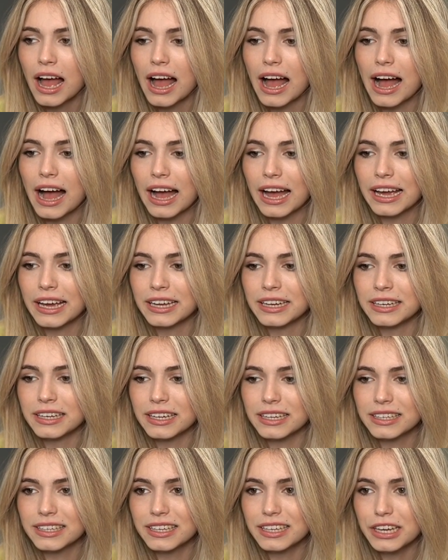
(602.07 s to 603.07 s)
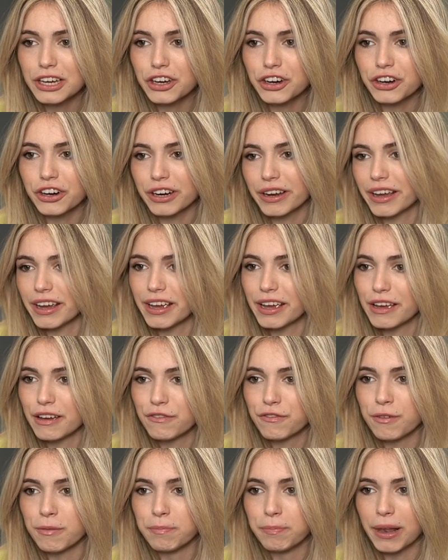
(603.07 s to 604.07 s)
And here,
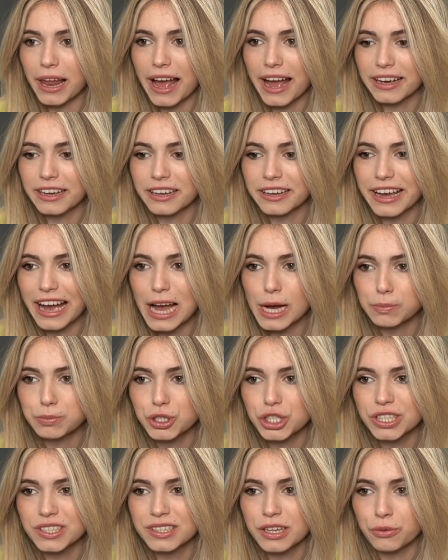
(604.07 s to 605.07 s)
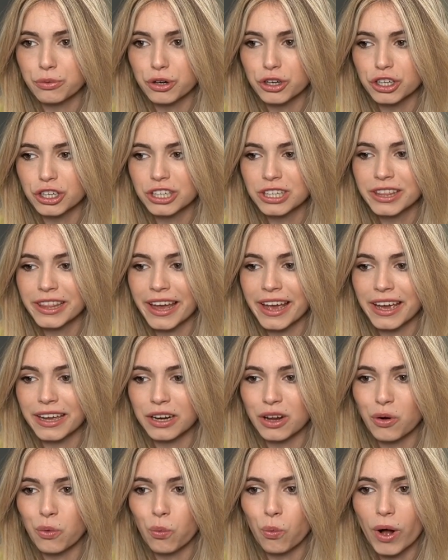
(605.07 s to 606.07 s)
if black captures the rook, then
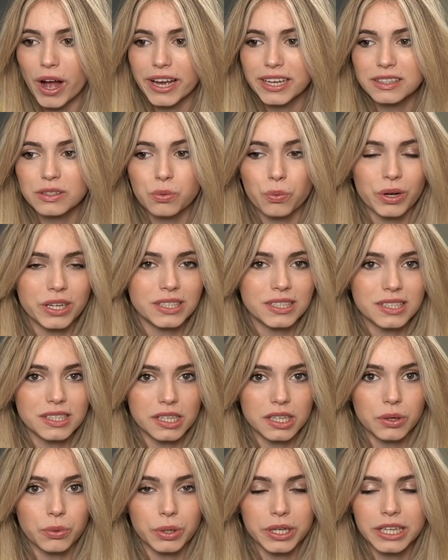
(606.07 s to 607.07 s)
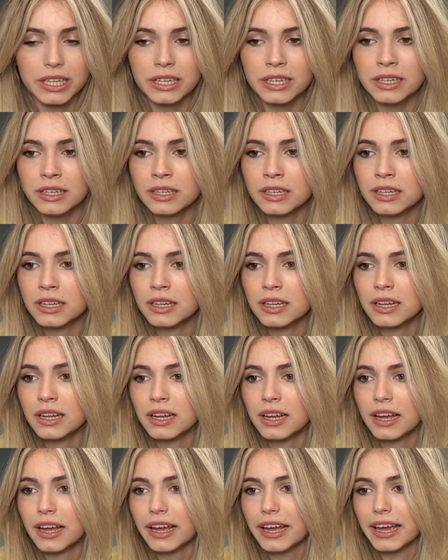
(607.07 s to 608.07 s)
white wins the queen.
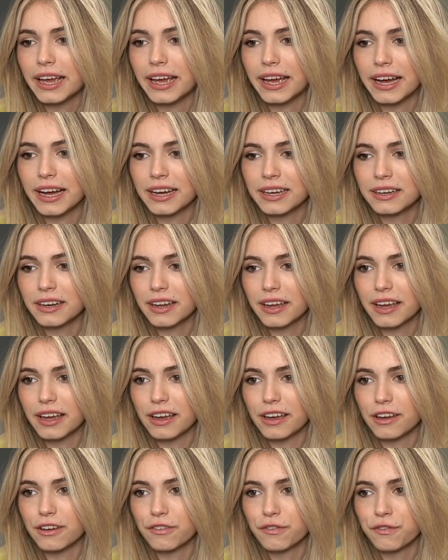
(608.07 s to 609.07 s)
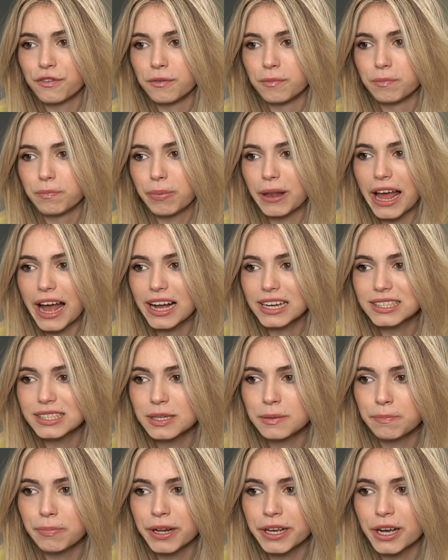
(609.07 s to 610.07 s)
And if black
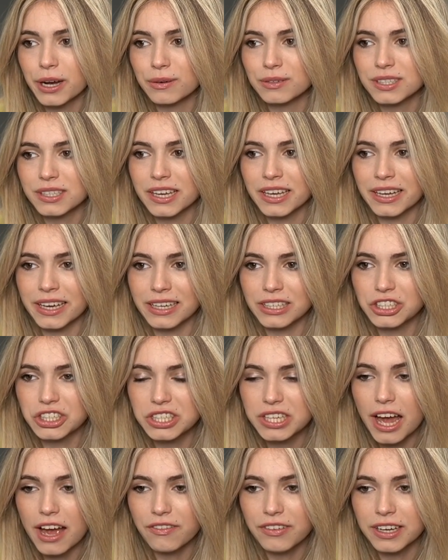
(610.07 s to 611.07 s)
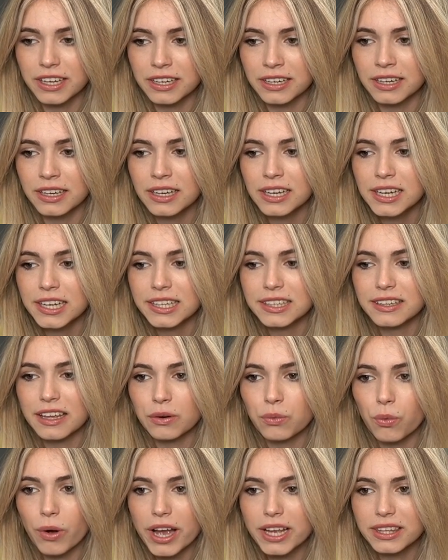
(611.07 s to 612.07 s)
simply goes king h7,
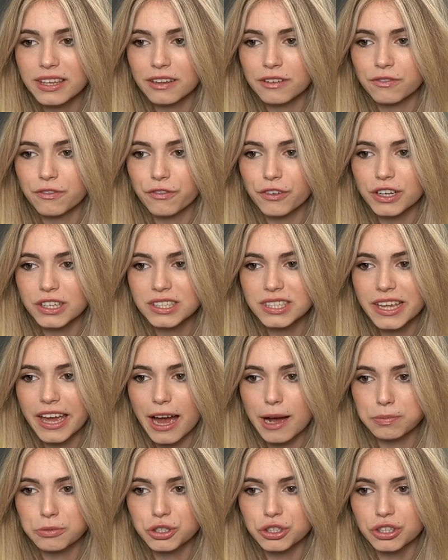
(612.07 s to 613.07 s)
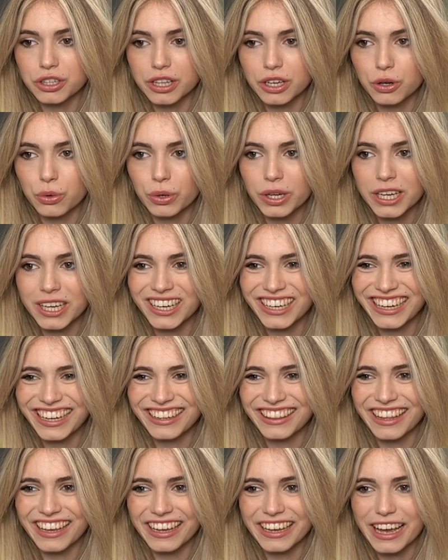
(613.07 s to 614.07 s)
then white can first capture the queen
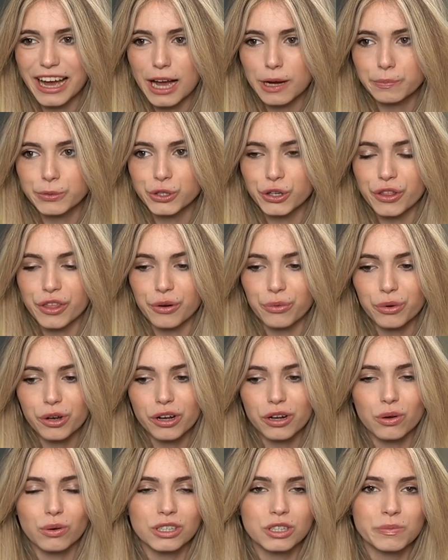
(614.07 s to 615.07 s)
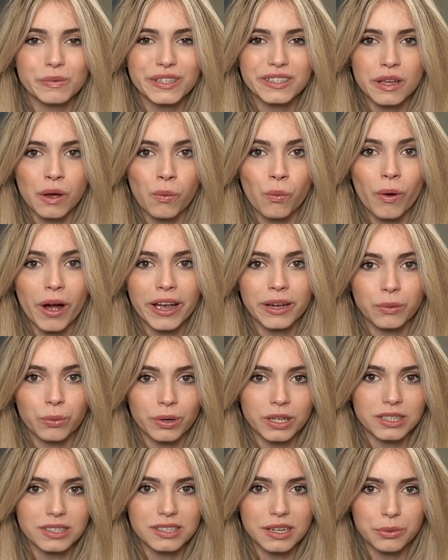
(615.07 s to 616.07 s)
and then capture the rook, which means that white
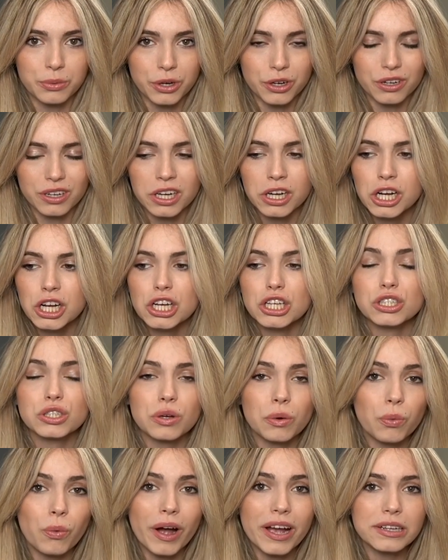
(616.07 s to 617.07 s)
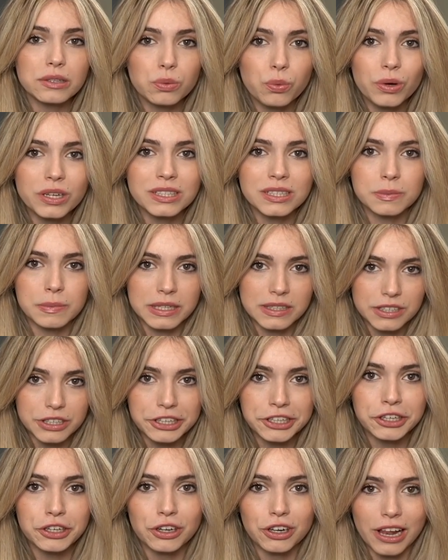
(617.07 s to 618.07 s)
wins the rook. So white wins
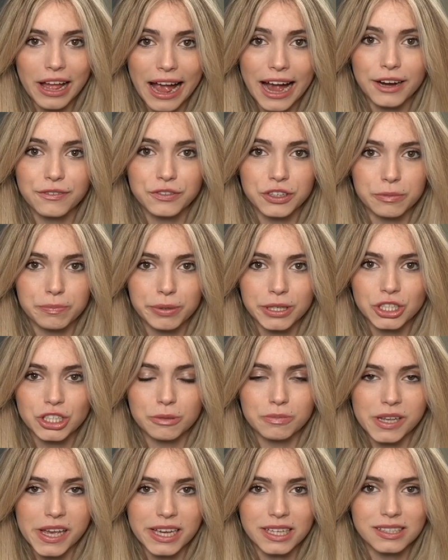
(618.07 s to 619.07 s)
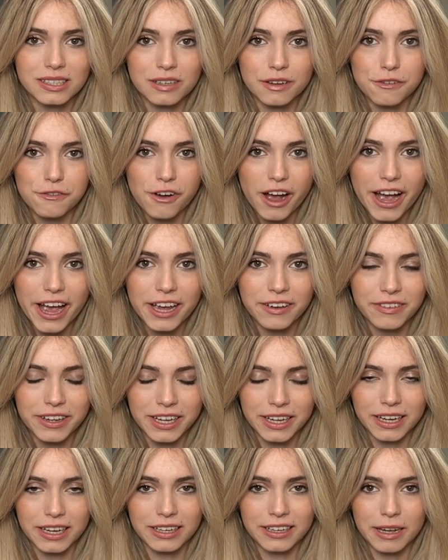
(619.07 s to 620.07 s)
material after bishop takes e5,
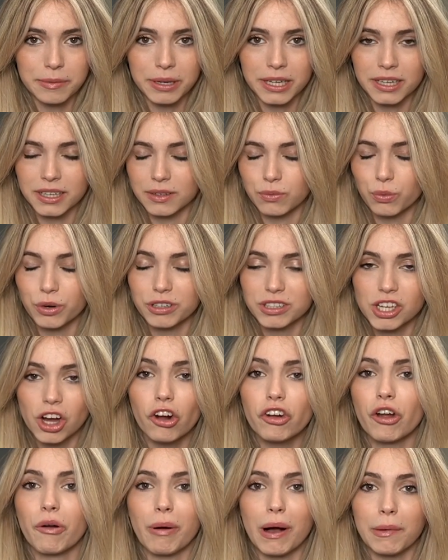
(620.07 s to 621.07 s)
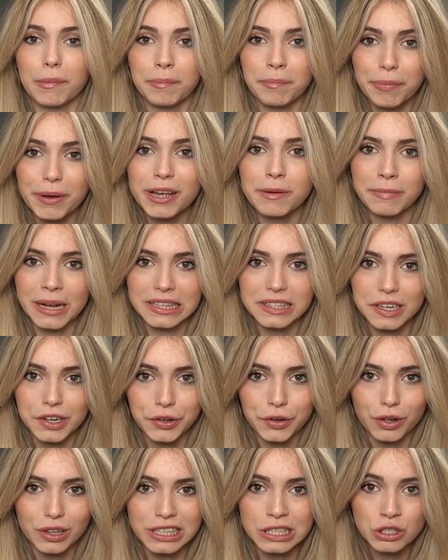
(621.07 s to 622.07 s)
and I mean, we're talking about big
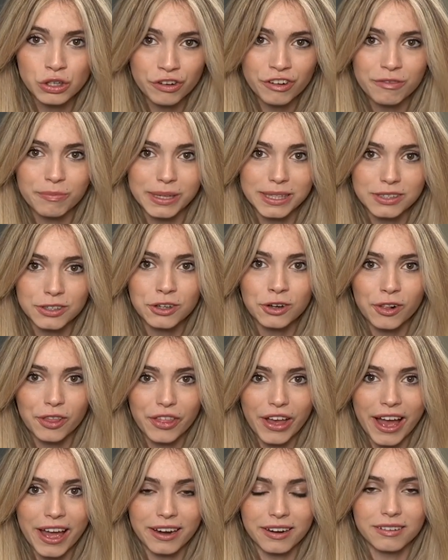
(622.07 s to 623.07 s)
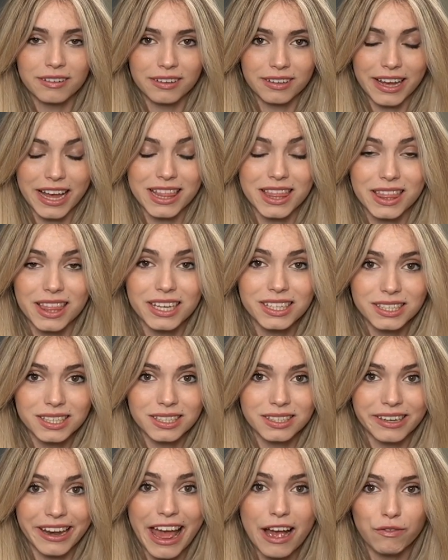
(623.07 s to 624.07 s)
material, the sort of material that at
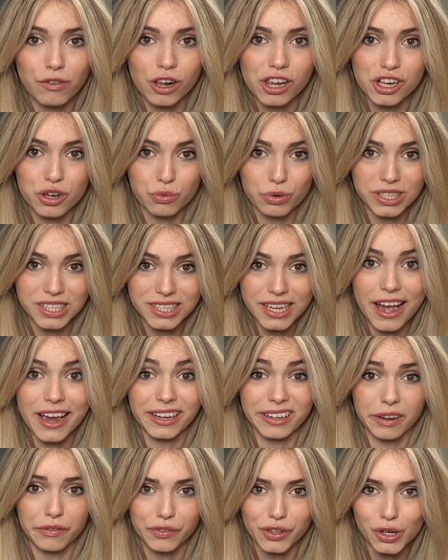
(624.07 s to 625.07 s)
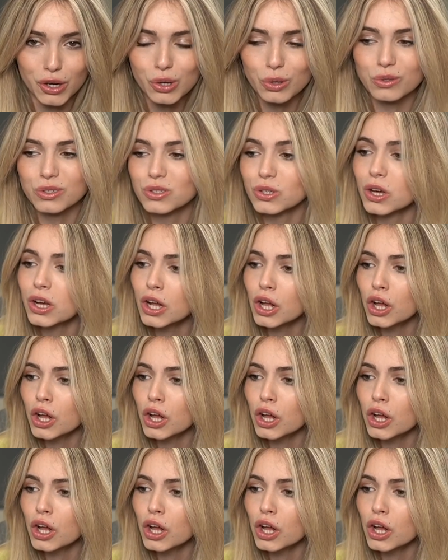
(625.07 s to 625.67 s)
this level you resign if you lose.